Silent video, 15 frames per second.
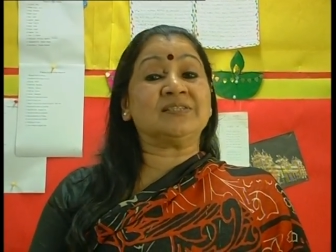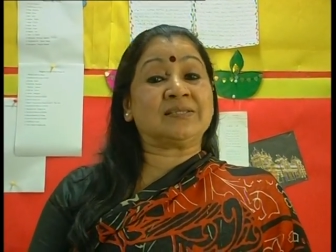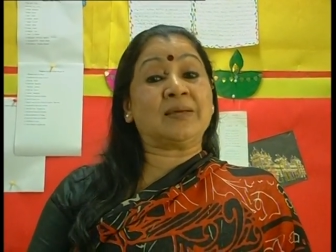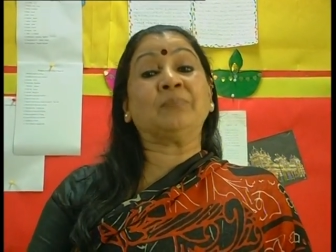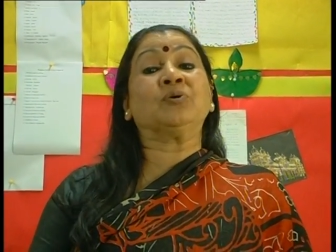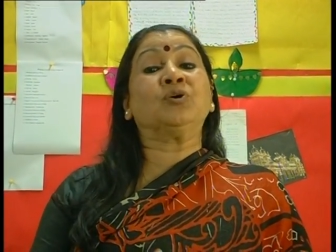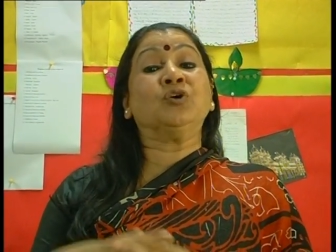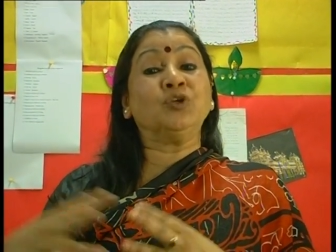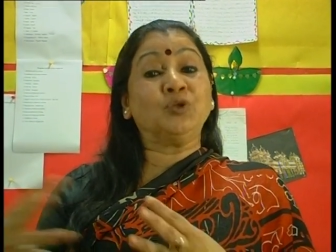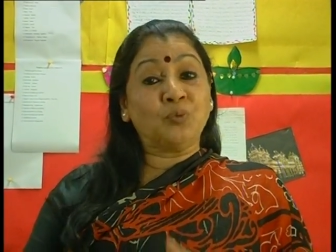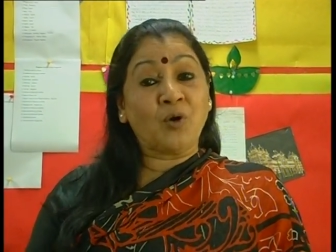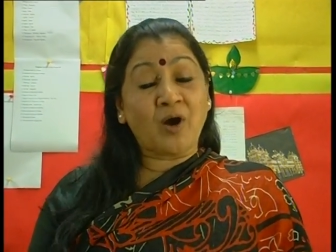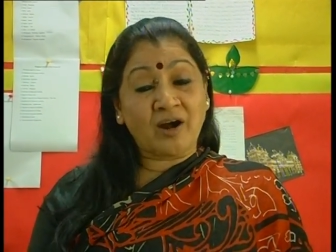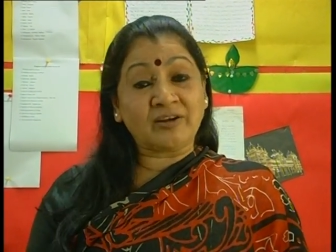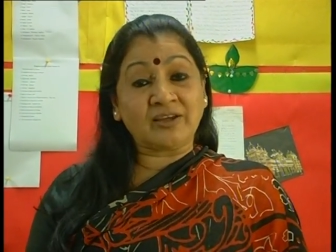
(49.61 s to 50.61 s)
some good
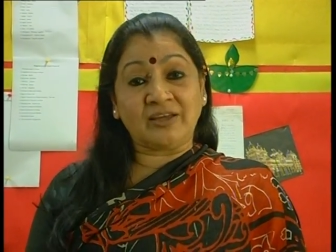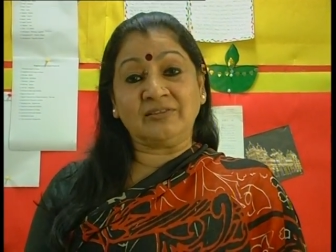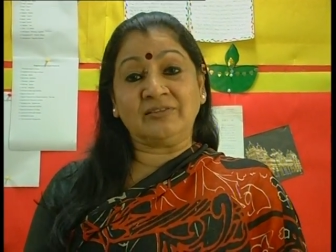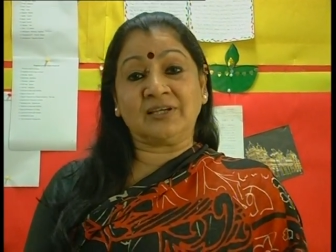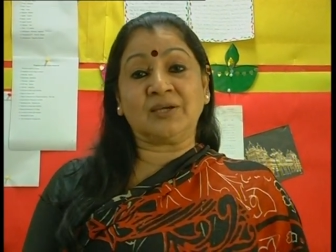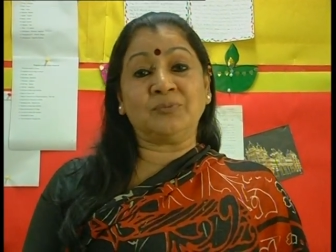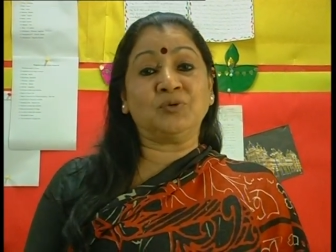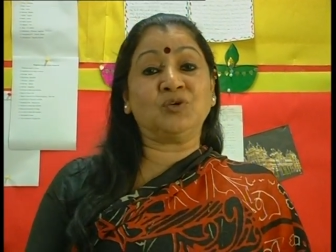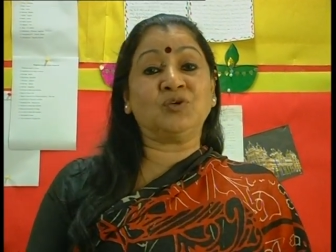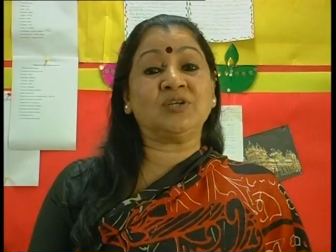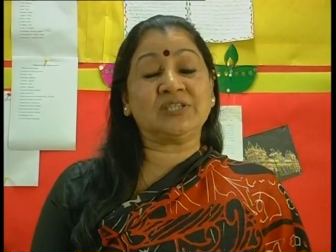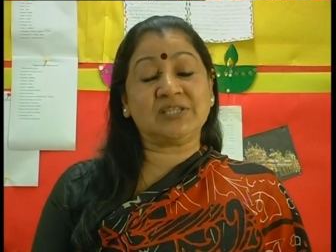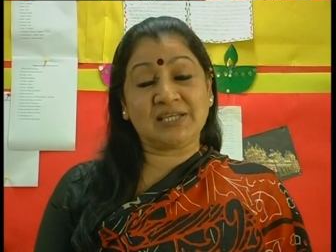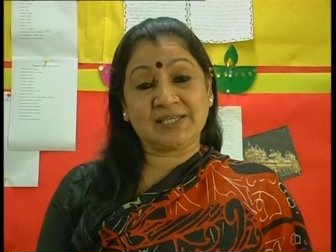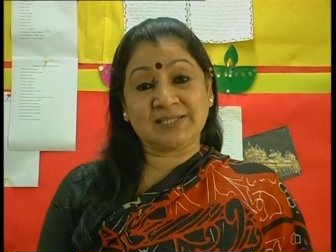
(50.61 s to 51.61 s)
work in the
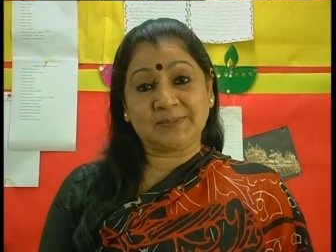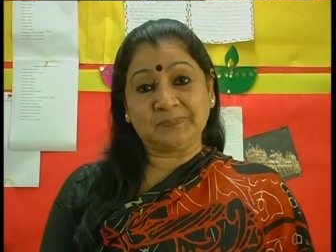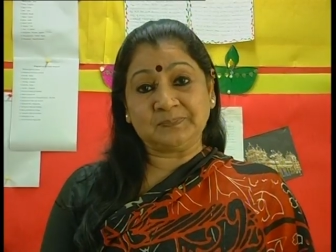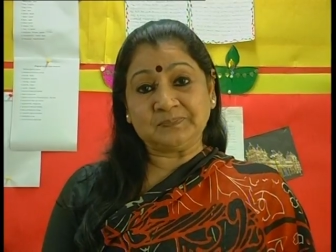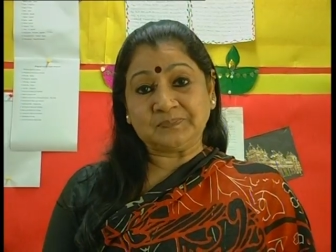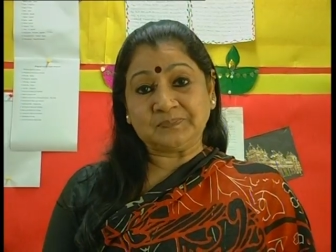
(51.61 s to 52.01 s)
communities.